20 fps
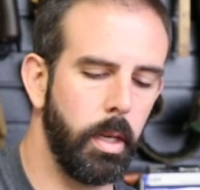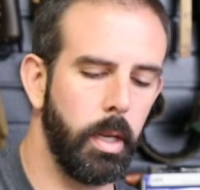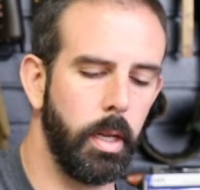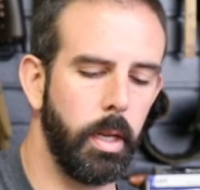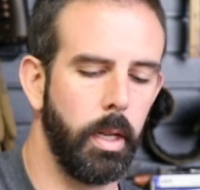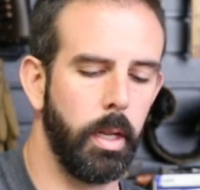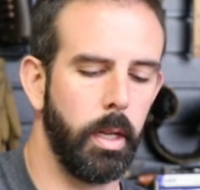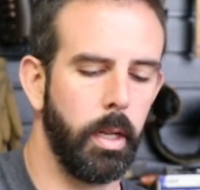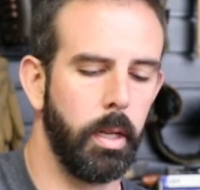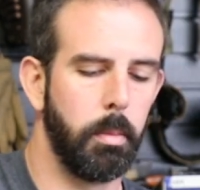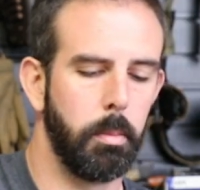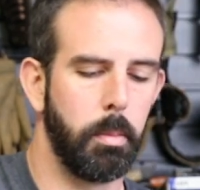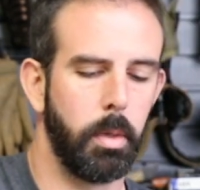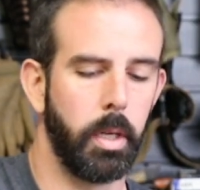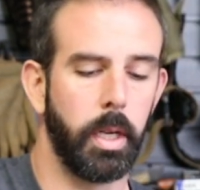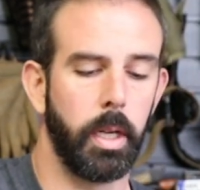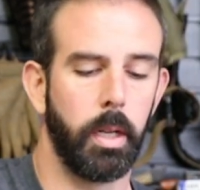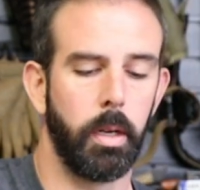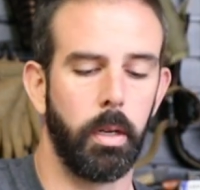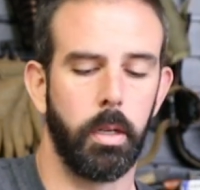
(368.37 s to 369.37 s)
and
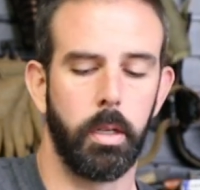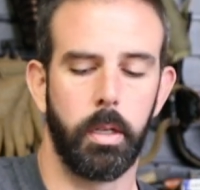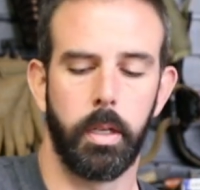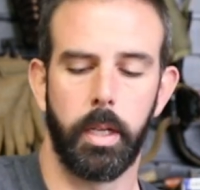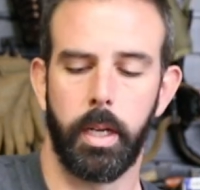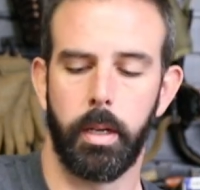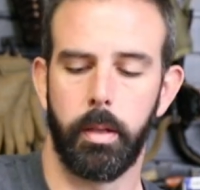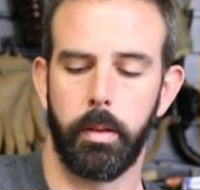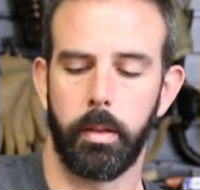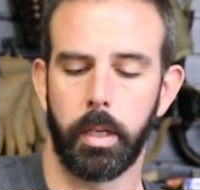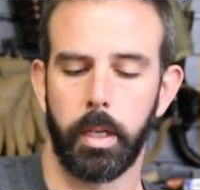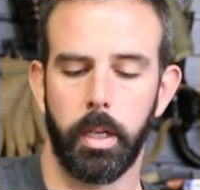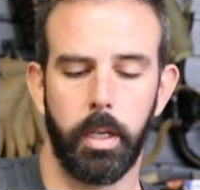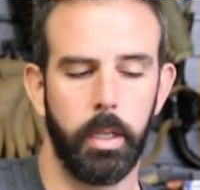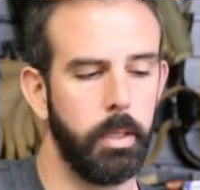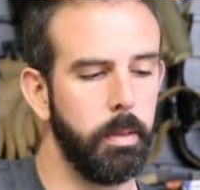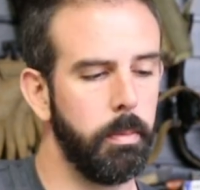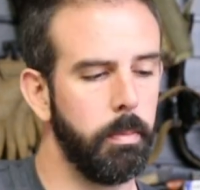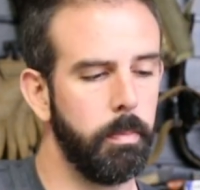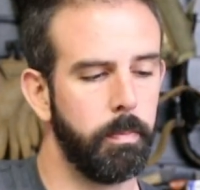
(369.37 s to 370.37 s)
bring it on down the
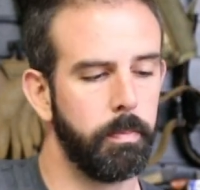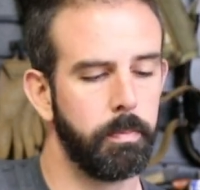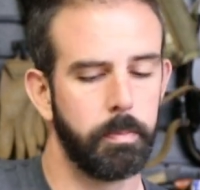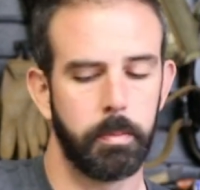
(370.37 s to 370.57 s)
gun.